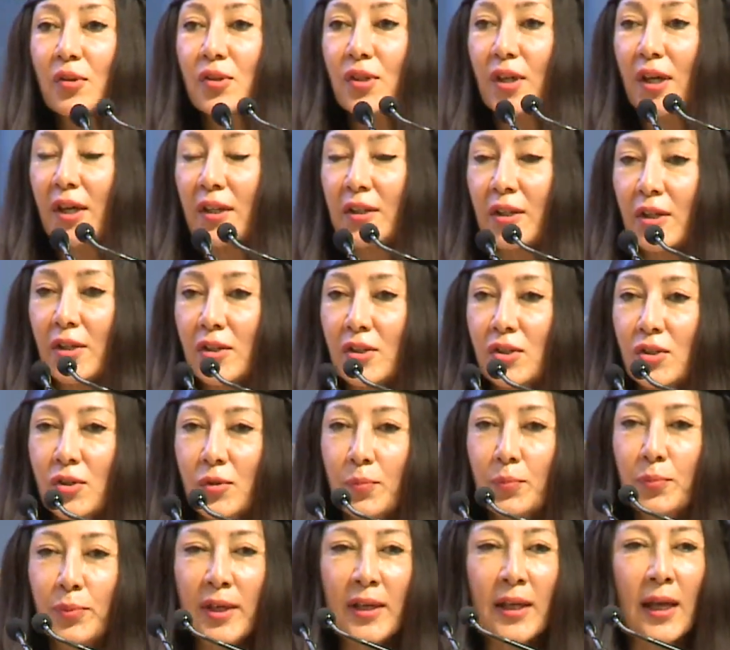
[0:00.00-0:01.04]
to others, to
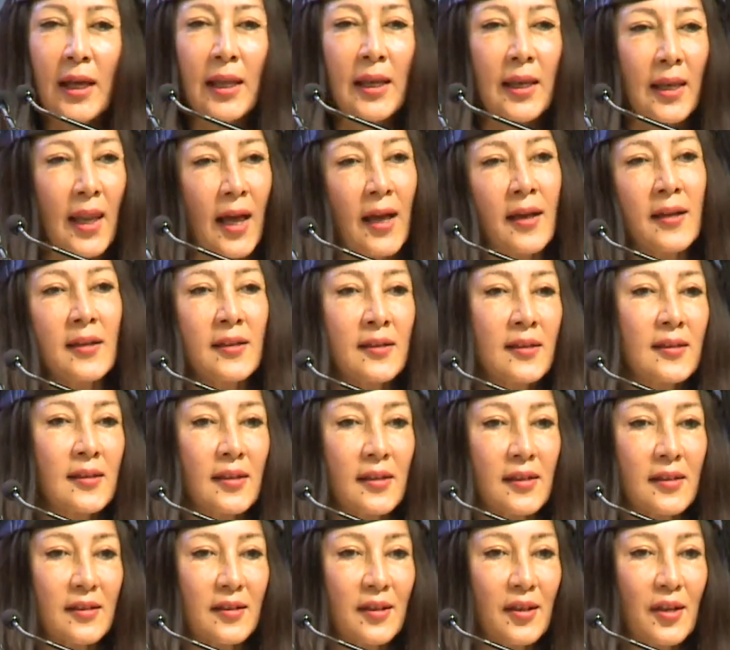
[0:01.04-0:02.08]
bring
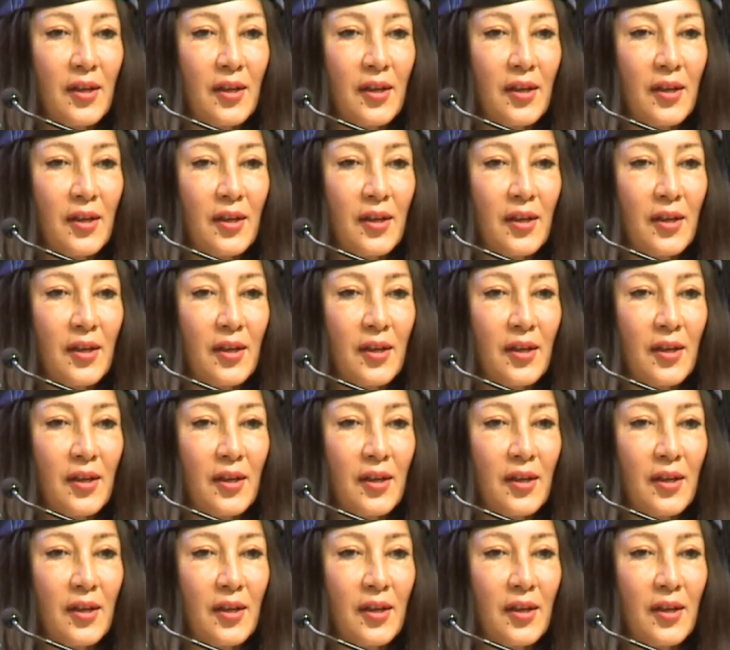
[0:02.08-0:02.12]
alliances.